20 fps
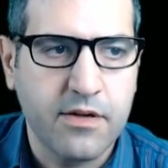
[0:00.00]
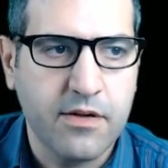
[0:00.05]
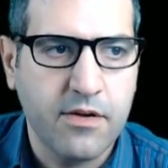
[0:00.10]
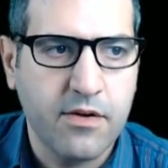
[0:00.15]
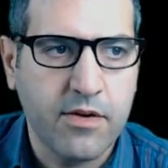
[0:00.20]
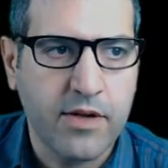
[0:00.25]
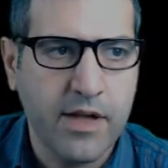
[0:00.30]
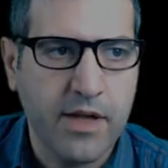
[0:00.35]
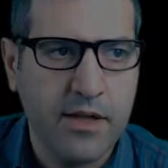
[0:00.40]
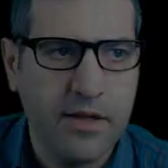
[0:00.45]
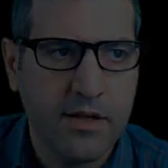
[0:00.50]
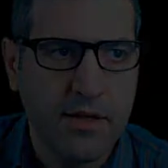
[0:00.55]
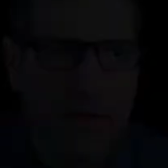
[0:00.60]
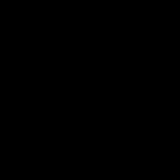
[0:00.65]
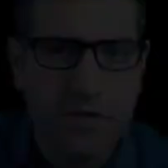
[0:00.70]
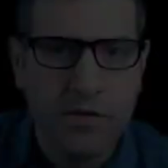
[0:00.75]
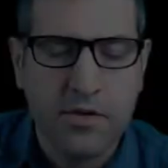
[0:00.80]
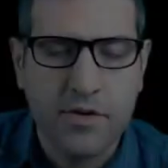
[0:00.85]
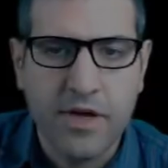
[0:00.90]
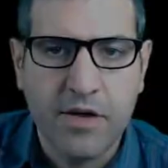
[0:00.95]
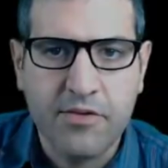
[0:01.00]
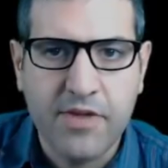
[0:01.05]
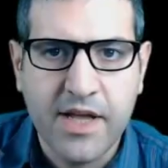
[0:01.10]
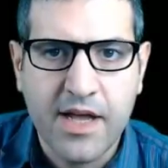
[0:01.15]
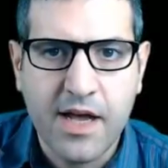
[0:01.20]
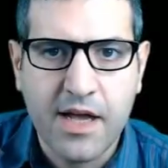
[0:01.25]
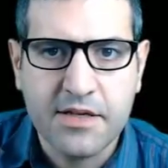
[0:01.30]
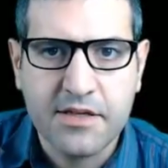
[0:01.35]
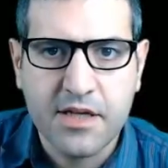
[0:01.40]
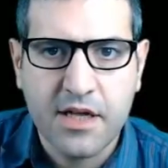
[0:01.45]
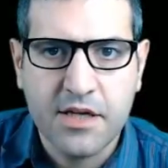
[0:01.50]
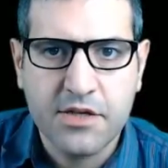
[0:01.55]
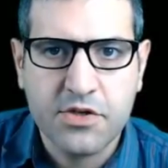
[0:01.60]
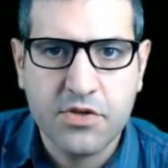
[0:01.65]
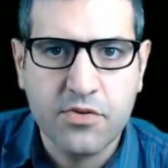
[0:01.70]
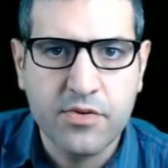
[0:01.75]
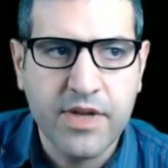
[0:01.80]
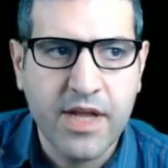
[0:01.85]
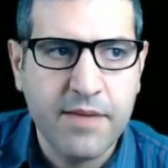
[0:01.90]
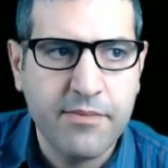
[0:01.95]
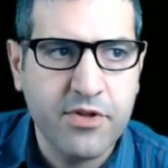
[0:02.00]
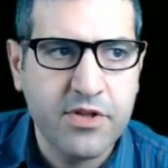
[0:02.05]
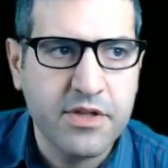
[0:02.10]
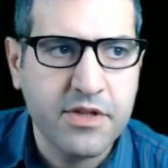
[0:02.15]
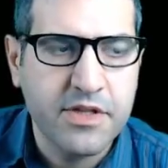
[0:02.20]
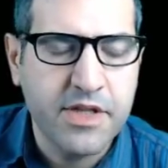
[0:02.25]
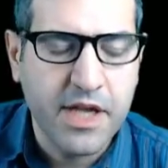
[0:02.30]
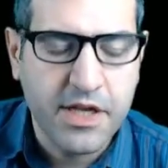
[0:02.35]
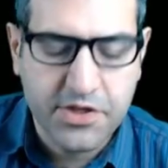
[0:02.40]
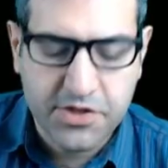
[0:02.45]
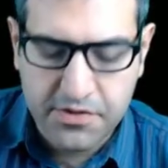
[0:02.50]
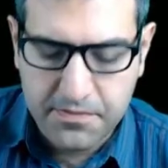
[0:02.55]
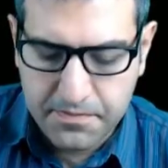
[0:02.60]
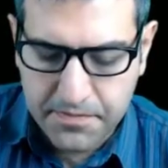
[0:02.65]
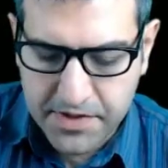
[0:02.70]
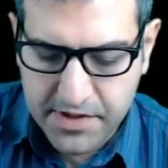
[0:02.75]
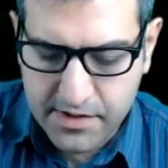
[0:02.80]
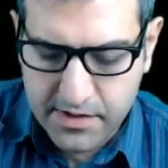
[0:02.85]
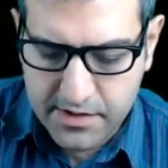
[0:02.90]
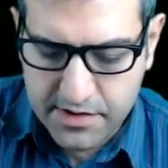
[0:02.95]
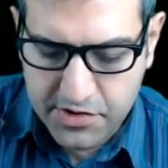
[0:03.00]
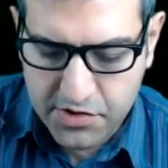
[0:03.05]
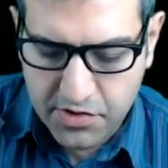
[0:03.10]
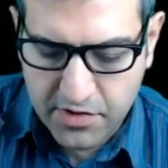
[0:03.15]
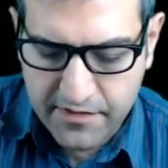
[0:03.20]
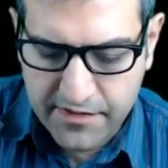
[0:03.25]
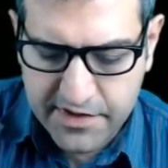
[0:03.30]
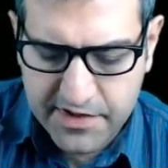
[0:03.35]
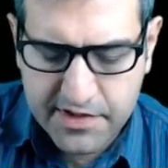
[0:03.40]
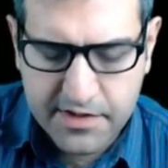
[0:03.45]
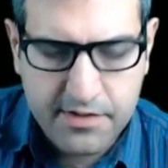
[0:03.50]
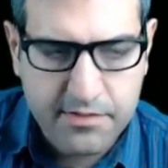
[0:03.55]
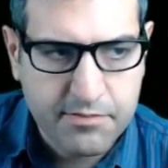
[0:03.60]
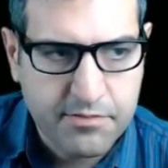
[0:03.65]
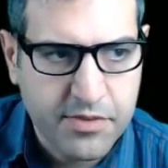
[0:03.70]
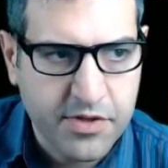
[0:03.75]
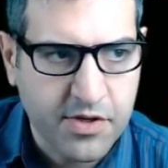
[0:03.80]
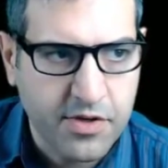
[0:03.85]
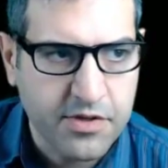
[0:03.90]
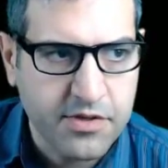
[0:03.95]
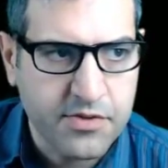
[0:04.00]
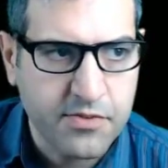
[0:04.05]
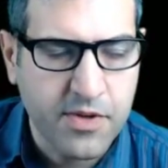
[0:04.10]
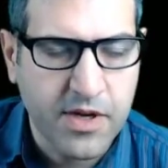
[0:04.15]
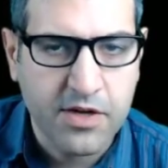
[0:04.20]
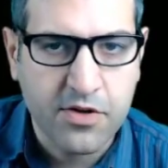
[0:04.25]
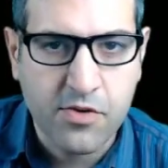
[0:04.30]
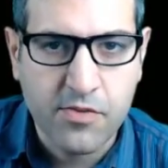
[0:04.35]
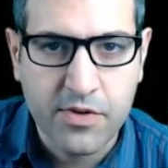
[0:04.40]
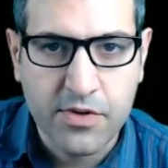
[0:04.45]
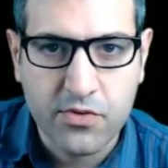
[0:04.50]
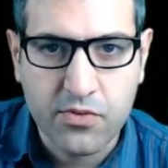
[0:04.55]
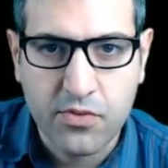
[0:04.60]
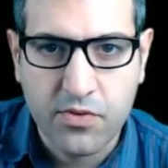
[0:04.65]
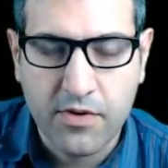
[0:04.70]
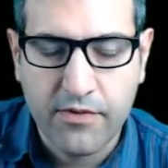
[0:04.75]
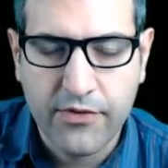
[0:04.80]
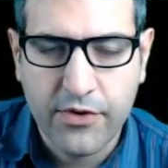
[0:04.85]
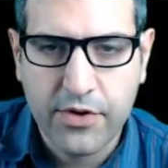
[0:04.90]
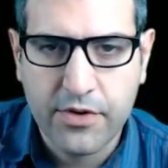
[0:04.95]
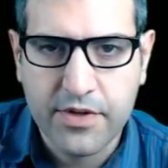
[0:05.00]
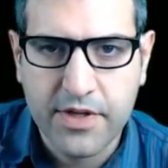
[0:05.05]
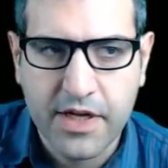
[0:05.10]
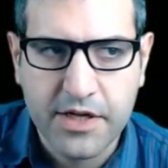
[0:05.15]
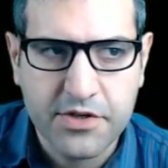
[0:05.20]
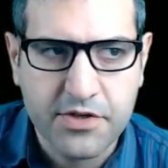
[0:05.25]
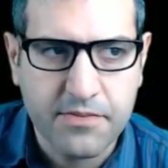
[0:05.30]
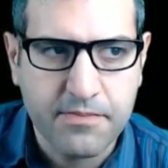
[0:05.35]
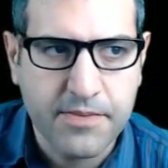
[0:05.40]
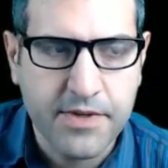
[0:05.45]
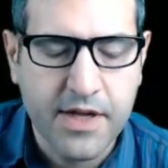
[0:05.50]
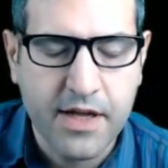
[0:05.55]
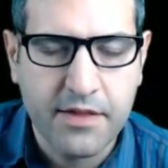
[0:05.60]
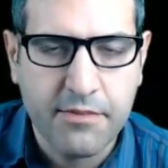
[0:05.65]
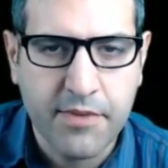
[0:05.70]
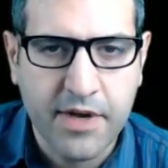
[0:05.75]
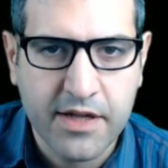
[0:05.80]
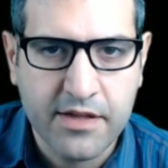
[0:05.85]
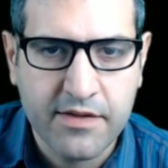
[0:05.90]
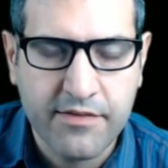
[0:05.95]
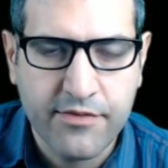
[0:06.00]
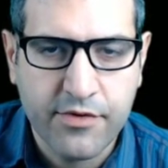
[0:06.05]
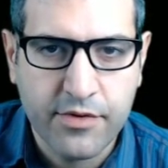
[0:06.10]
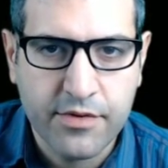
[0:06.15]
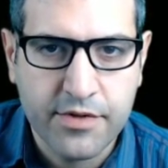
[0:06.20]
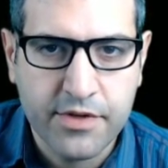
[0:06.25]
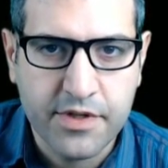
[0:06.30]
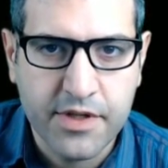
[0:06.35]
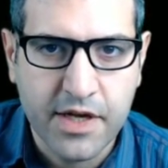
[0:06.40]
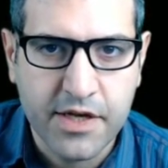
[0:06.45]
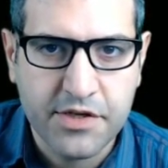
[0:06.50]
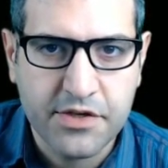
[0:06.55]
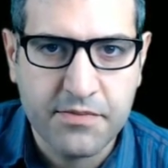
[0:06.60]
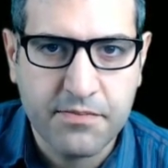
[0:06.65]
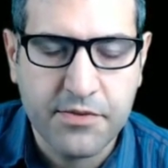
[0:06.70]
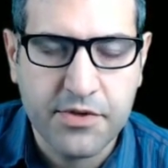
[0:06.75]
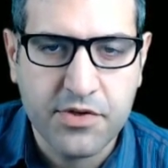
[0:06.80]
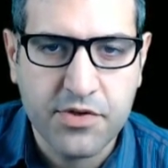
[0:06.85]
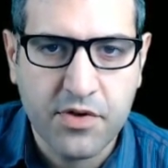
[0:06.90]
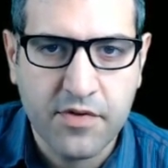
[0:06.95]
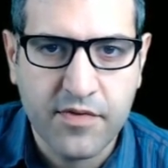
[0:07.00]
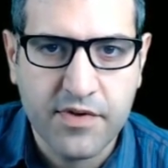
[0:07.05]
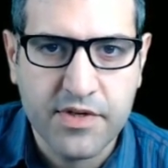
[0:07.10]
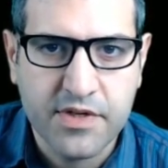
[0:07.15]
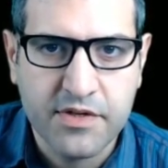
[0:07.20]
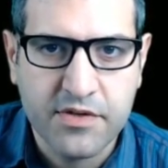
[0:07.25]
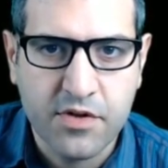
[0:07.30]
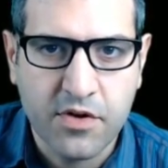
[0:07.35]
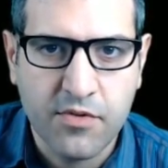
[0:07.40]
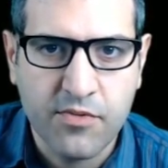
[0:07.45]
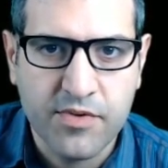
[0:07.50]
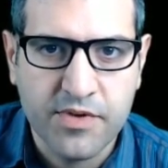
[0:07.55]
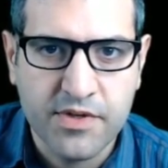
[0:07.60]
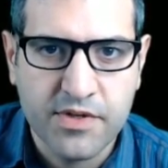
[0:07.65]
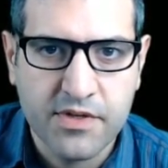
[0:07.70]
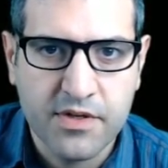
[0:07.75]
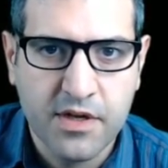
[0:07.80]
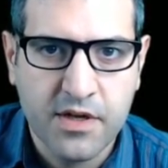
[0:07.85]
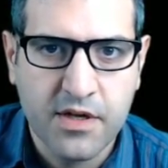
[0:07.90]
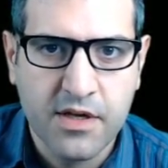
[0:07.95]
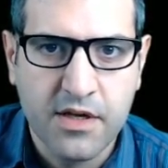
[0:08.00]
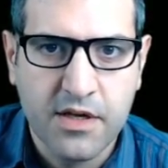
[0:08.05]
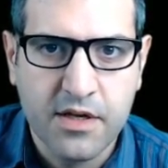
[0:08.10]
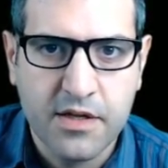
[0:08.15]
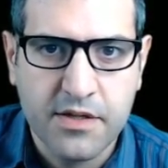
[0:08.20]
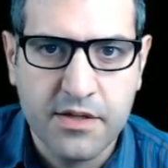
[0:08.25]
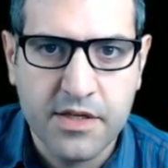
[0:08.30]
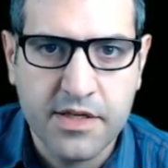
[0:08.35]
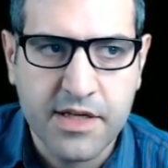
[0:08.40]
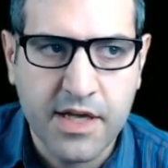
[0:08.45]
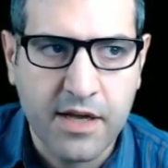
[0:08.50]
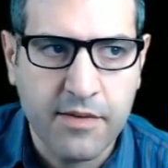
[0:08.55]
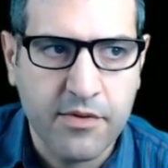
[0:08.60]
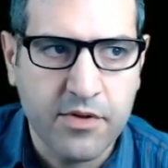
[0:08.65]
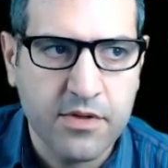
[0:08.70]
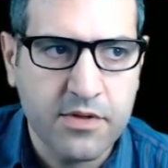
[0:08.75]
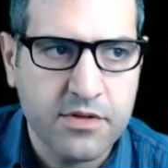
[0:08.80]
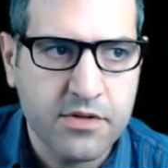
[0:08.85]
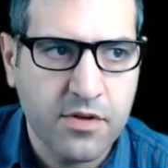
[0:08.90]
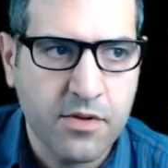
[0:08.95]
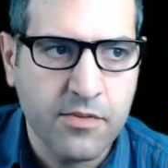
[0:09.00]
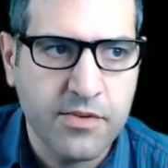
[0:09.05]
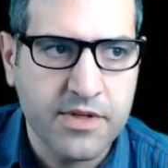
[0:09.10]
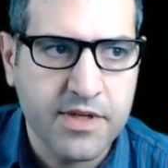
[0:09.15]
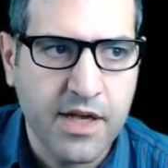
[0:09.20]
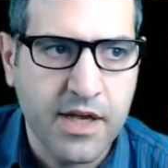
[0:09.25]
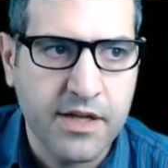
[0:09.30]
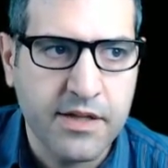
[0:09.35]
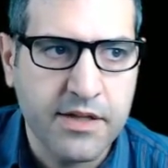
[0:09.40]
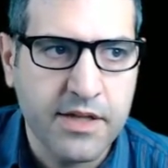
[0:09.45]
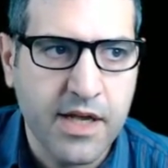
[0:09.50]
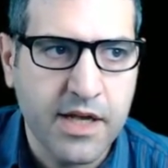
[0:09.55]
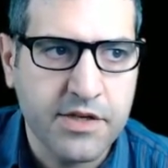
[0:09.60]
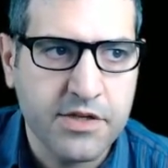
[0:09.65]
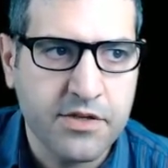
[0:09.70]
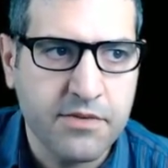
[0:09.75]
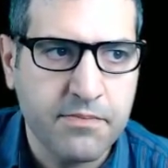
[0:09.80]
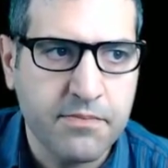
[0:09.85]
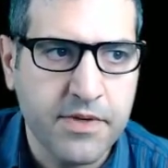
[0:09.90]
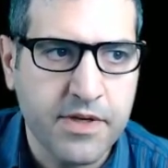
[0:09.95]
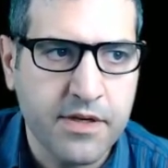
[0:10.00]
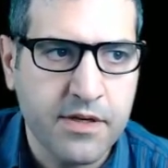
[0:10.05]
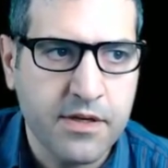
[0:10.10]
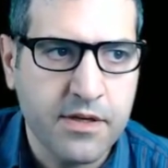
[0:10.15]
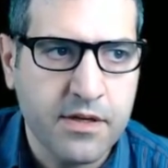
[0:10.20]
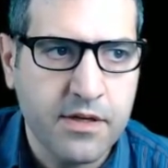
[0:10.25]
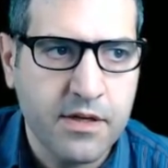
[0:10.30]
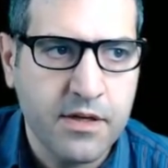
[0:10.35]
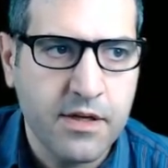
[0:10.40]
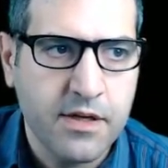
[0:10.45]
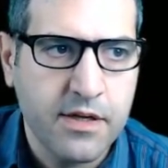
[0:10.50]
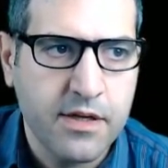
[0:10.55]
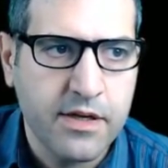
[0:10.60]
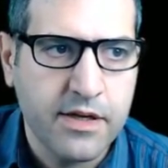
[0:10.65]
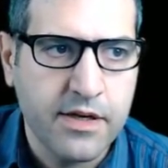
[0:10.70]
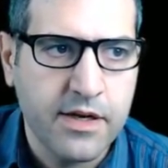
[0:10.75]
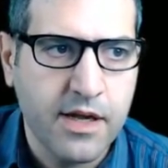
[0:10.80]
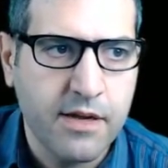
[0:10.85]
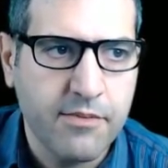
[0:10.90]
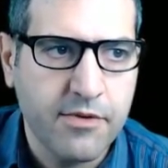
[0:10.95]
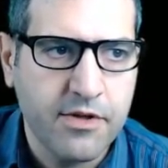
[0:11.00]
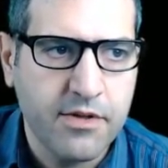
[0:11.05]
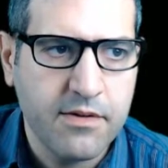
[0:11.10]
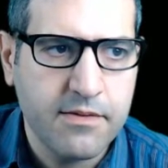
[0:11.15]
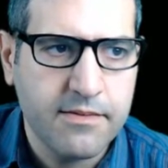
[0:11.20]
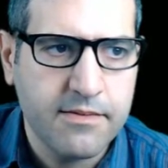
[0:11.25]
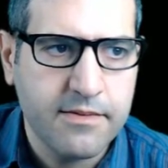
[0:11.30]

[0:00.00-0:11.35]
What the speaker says: Okay, so now they ask us to enable the DHCP service because we are going to configure DHCP, and by default the DHCP service is always disabled. So we say DHCP enable.